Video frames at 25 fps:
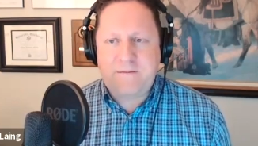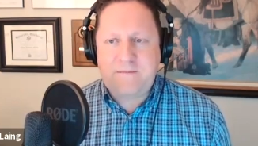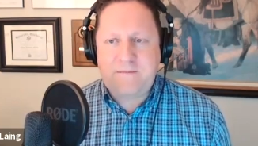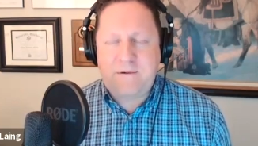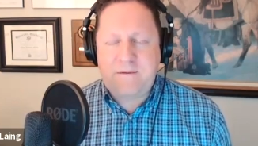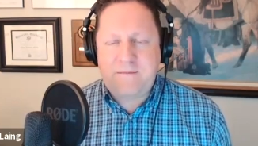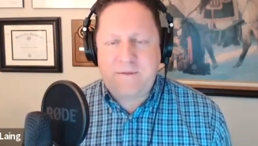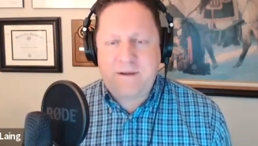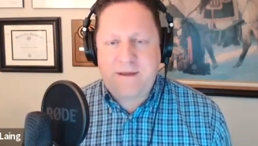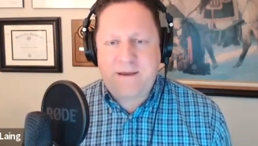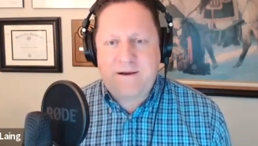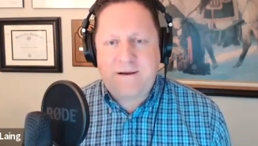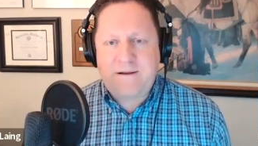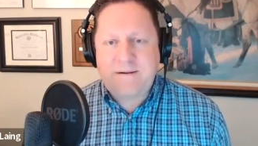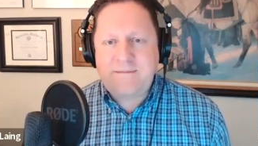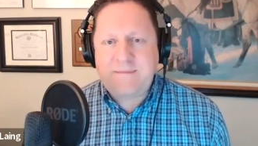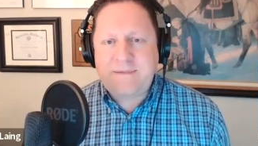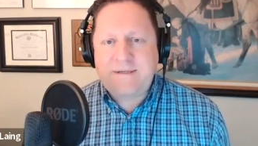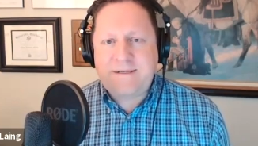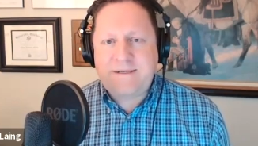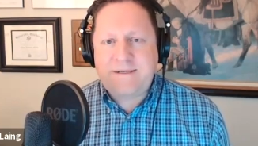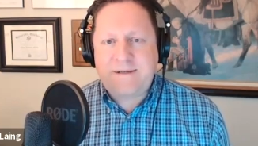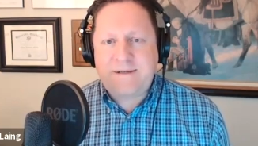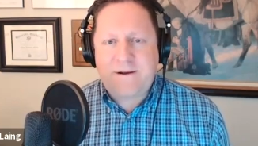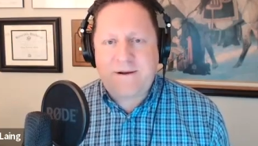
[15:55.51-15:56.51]
but beyond
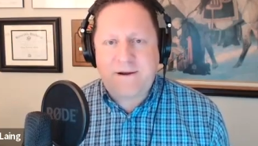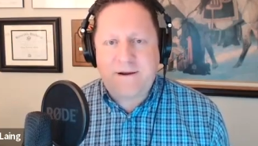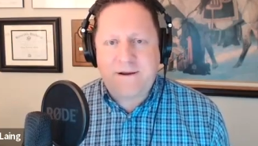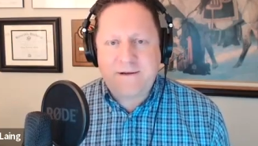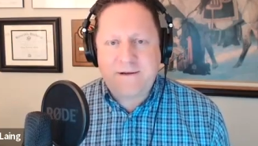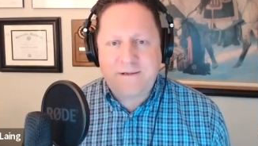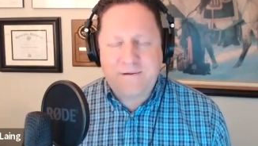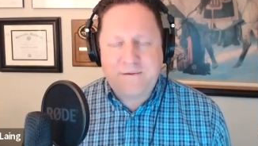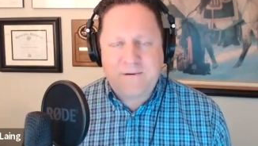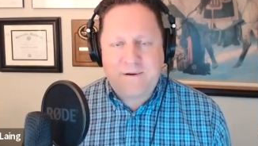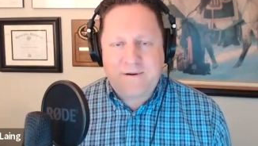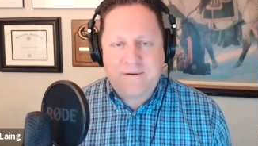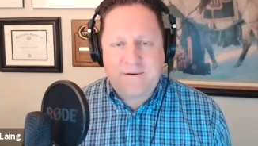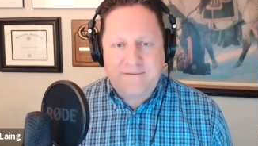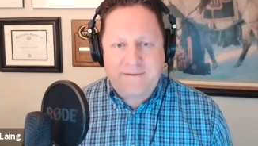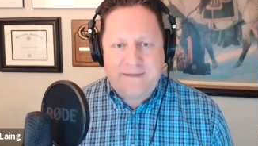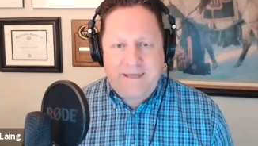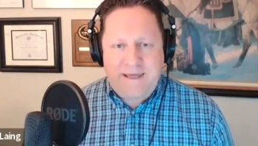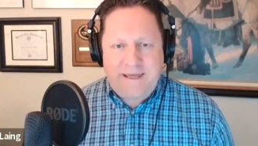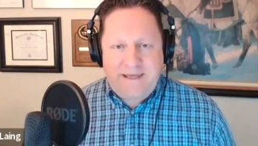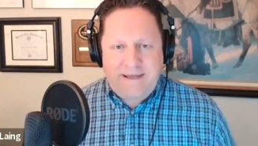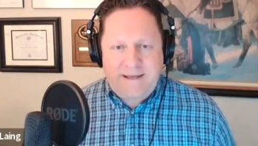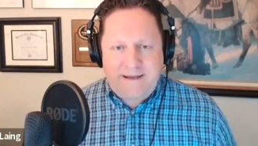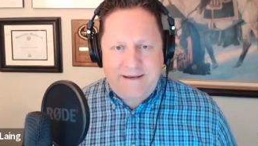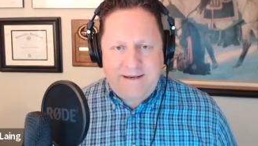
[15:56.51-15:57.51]
massage, you have
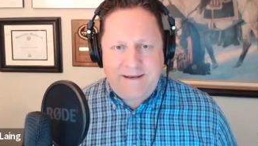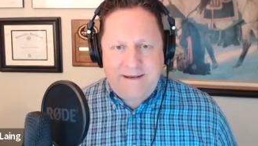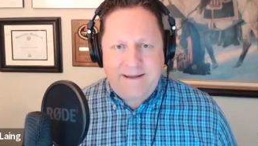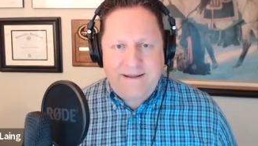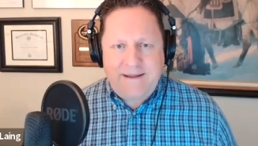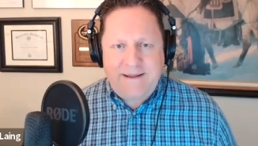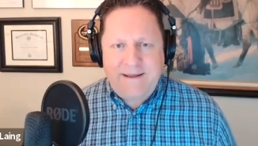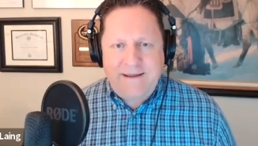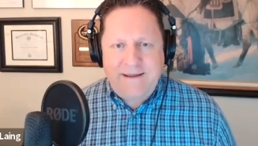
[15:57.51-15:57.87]
then